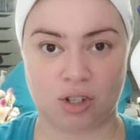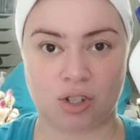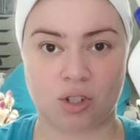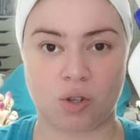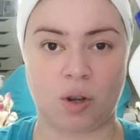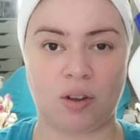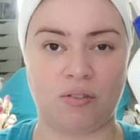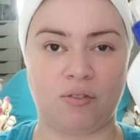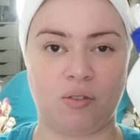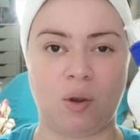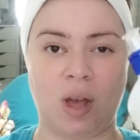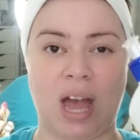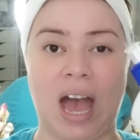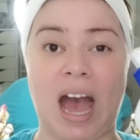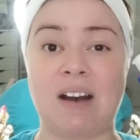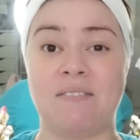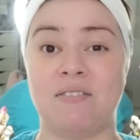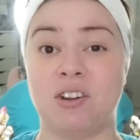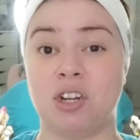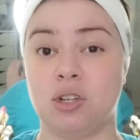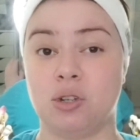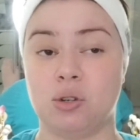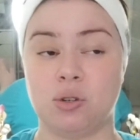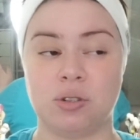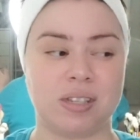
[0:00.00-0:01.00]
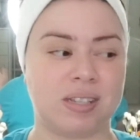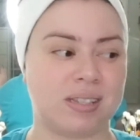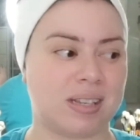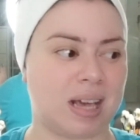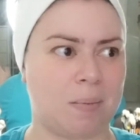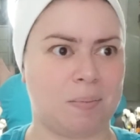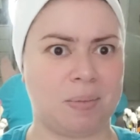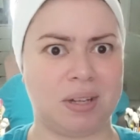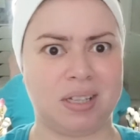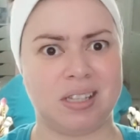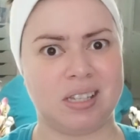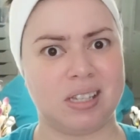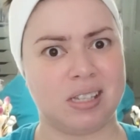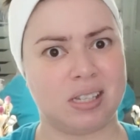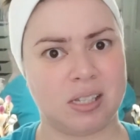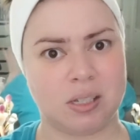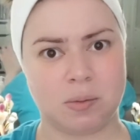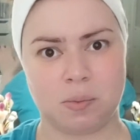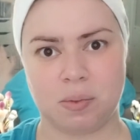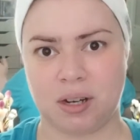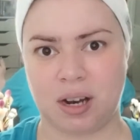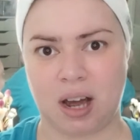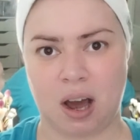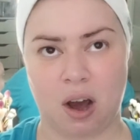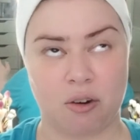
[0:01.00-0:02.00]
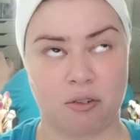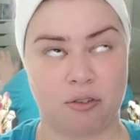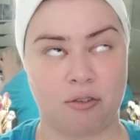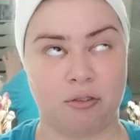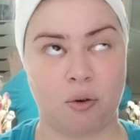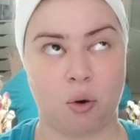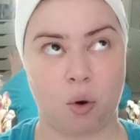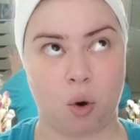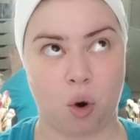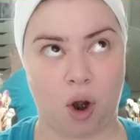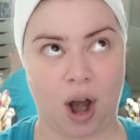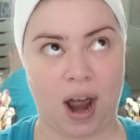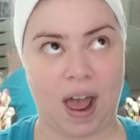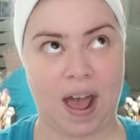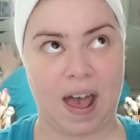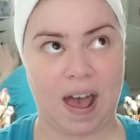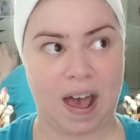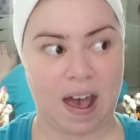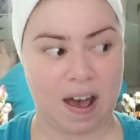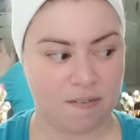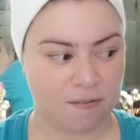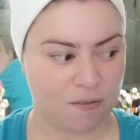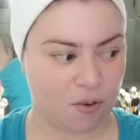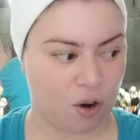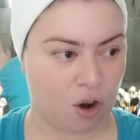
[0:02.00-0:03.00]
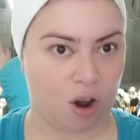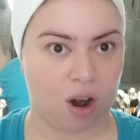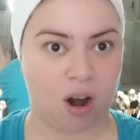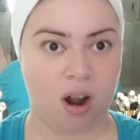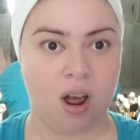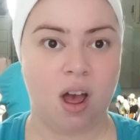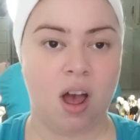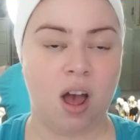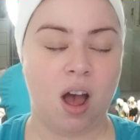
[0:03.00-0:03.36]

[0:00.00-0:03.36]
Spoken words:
So if you haven't used this, I mean, this has been out forever.